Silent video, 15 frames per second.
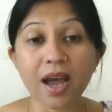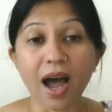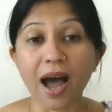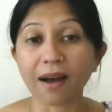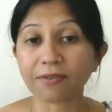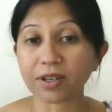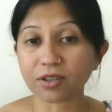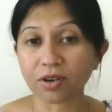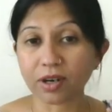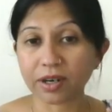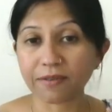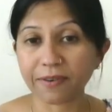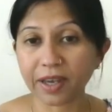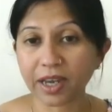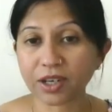After
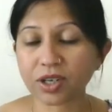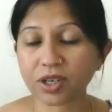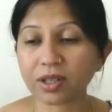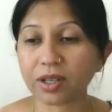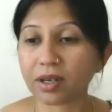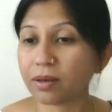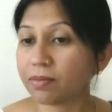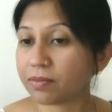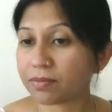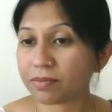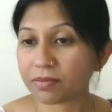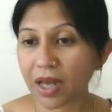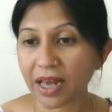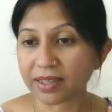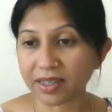solidification,
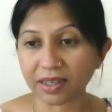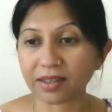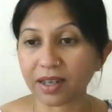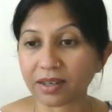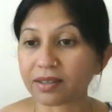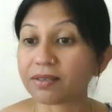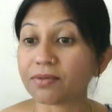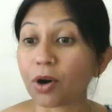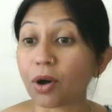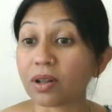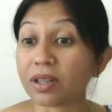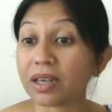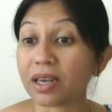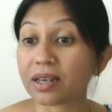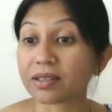I said that all
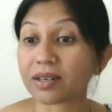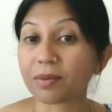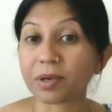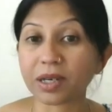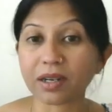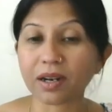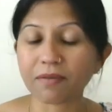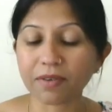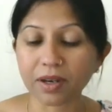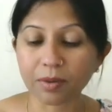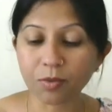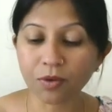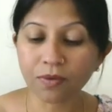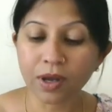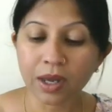the extra material we
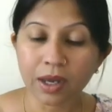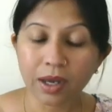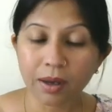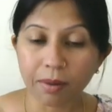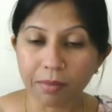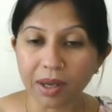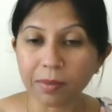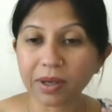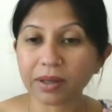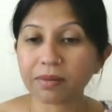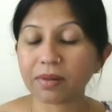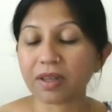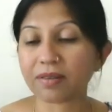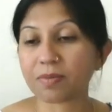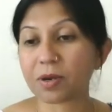remove.
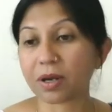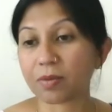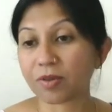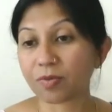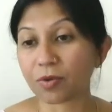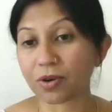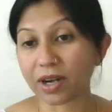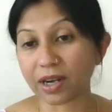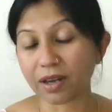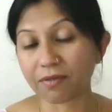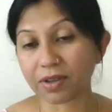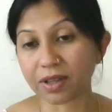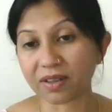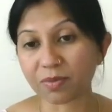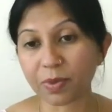Maybe this becomes more clear
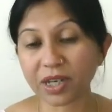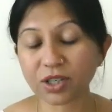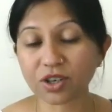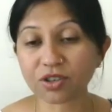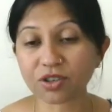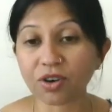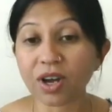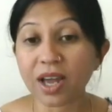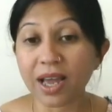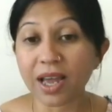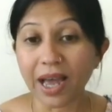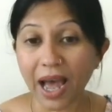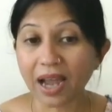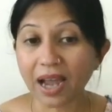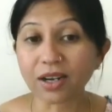with this picture. So
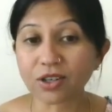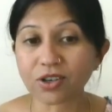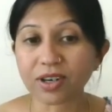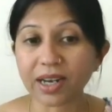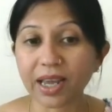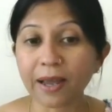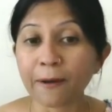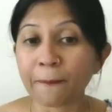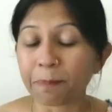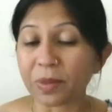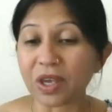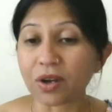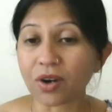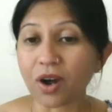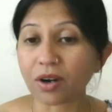actually,
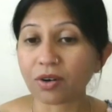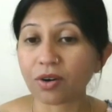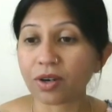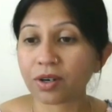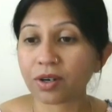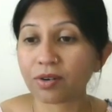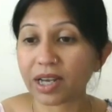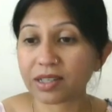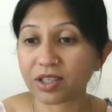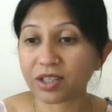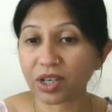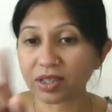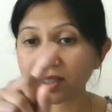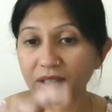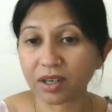you're not going to get
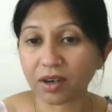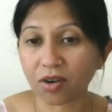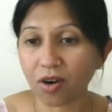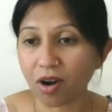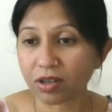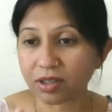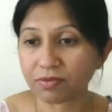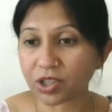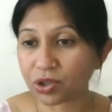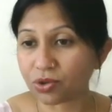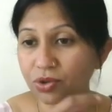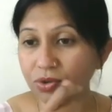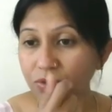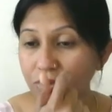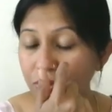just the cross which
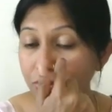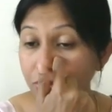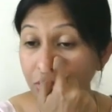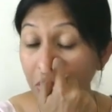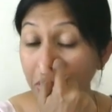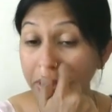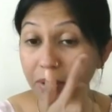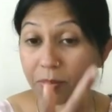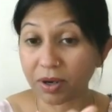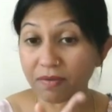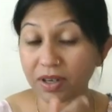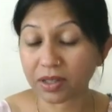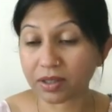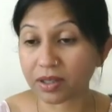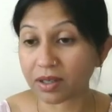you saw in the
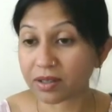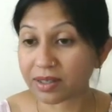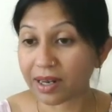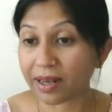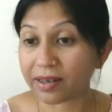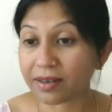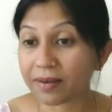previous slide.